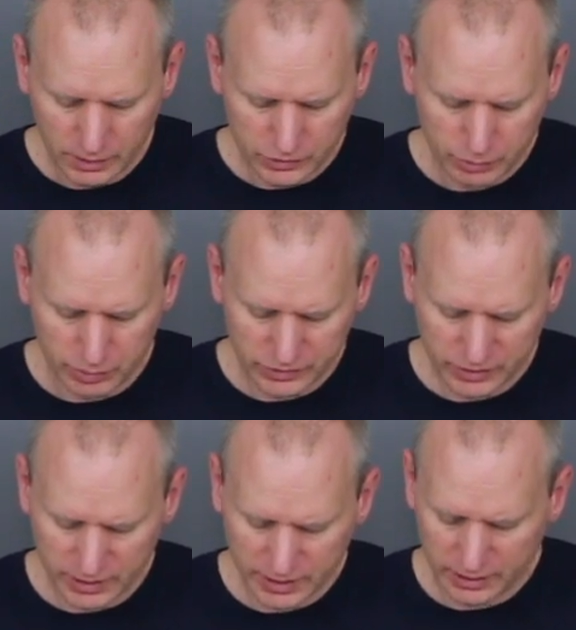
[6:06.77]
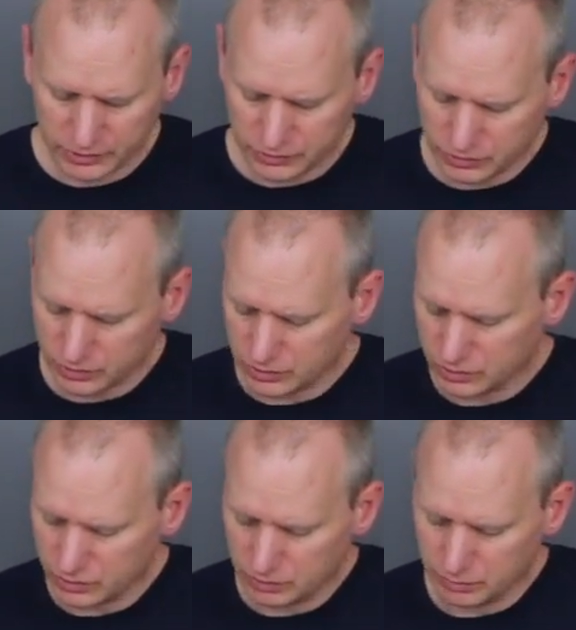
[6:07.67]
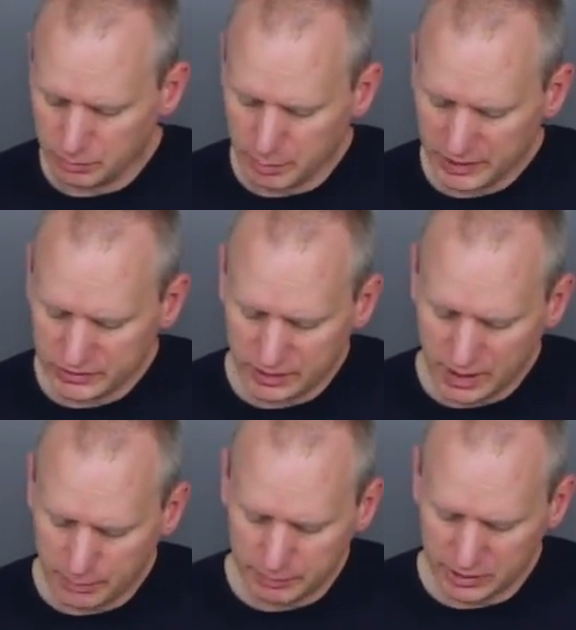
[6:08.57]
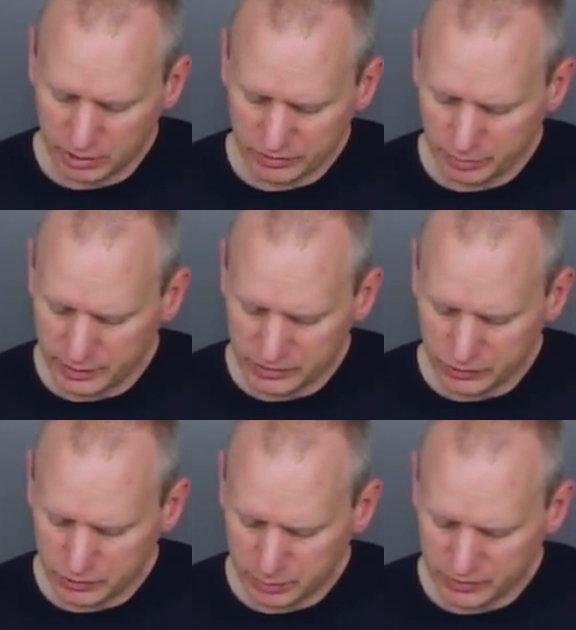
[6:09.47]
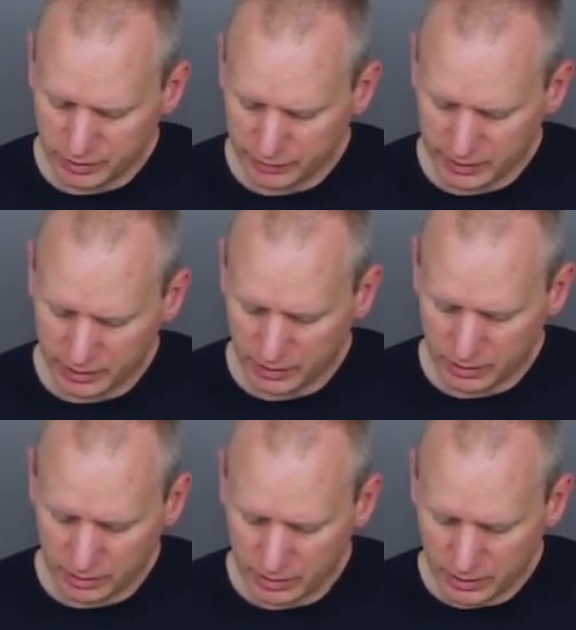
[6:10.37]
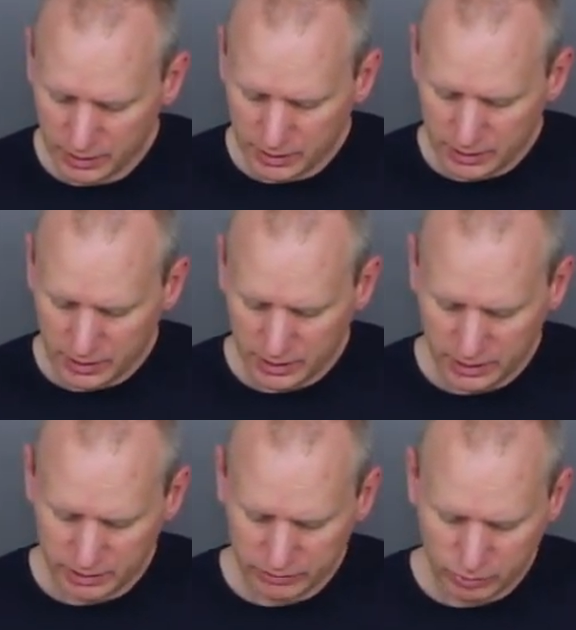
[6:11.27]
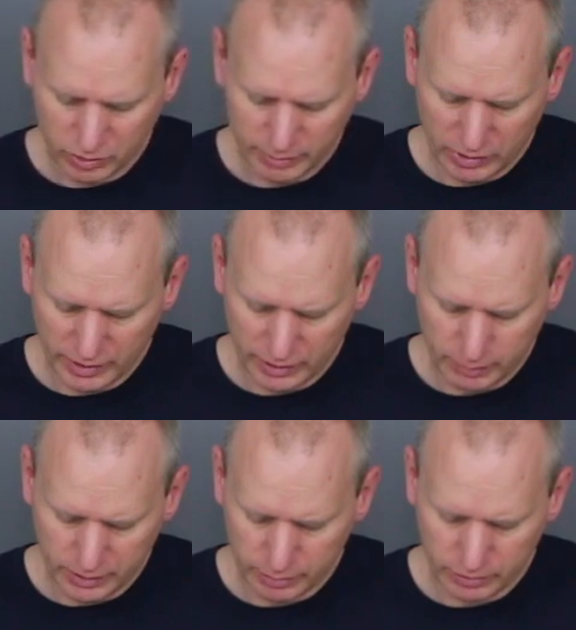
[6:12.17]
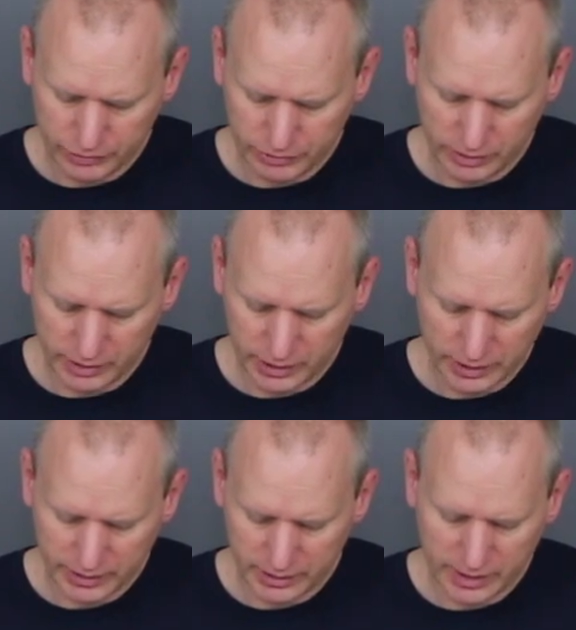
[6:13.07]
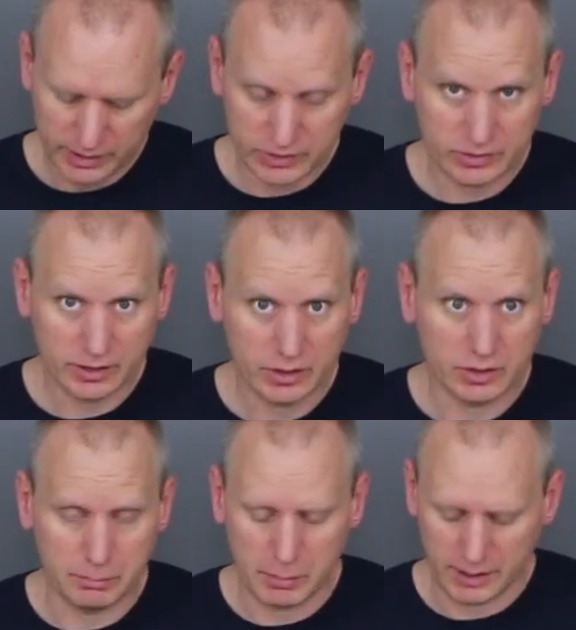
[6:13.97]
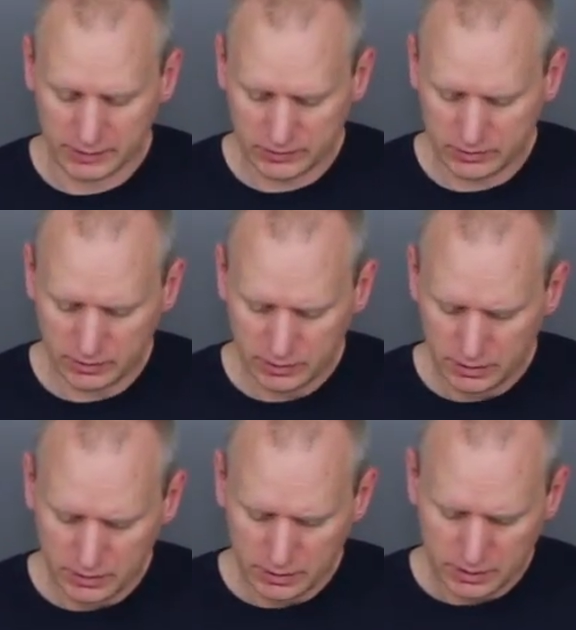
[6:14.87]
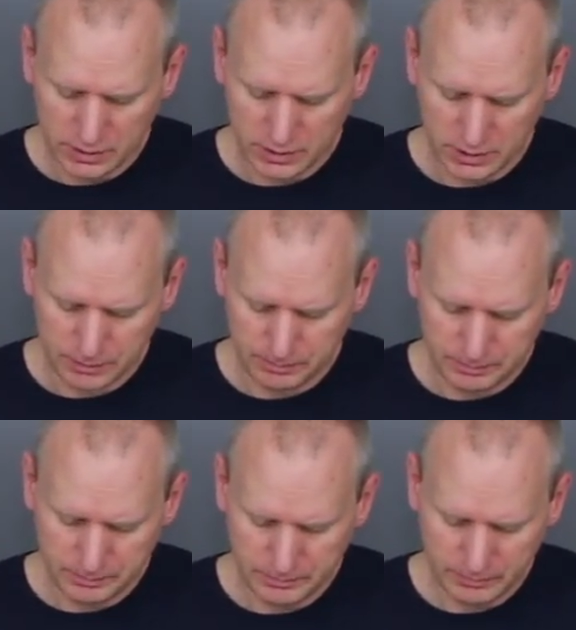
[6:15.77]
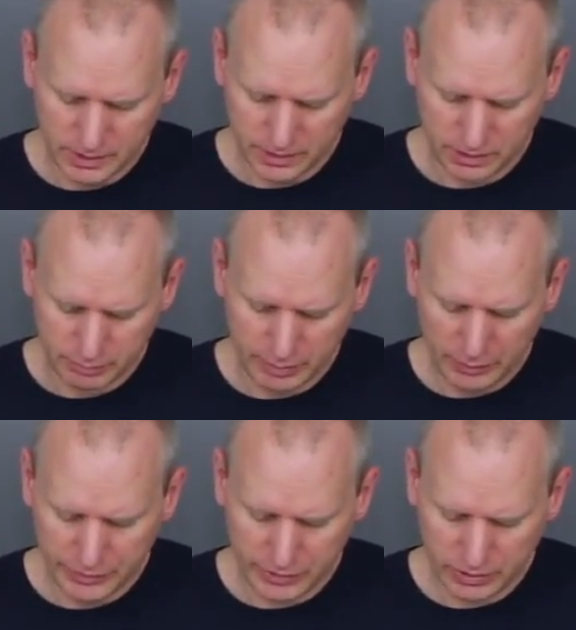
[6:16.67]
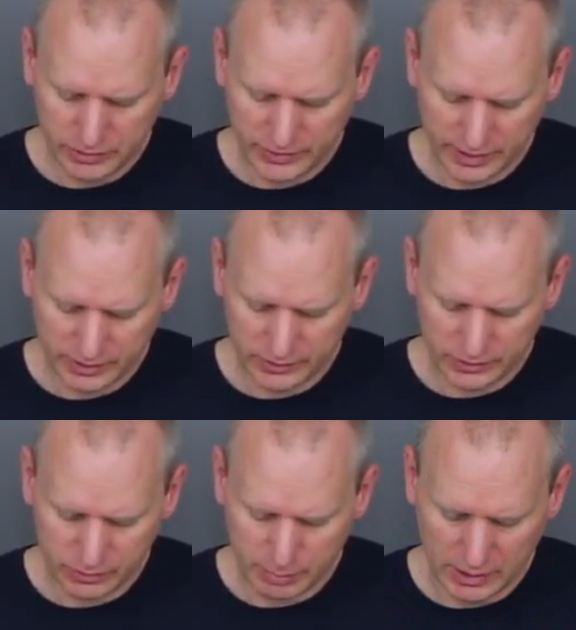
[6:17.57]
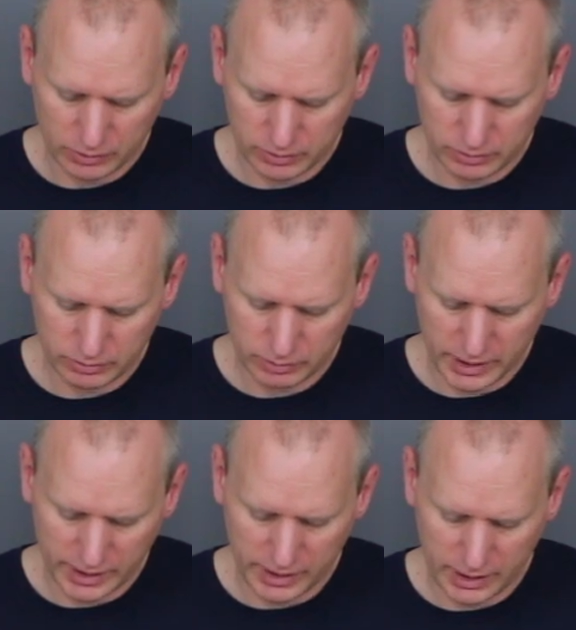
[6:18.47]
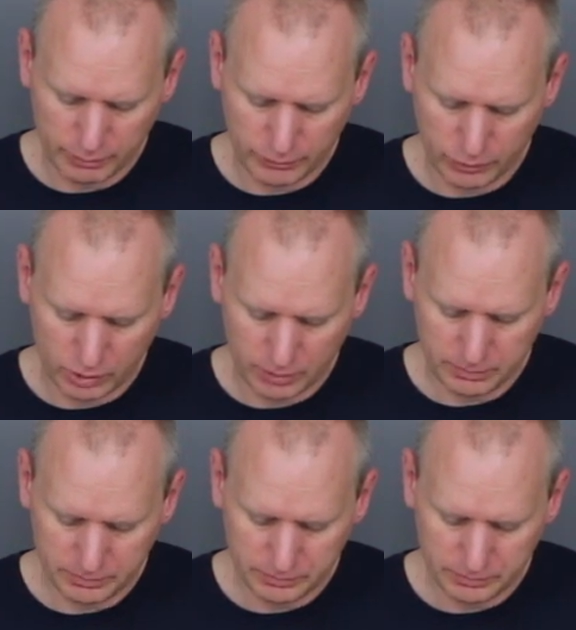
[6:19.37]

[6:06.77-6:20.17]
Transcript: So we're just going to kind of mix it up. You don't have to be too specific here. You don't have to worry about air bubbles or anything like that. Just get a good mix. Again, about 30 seconds is about what I aim for.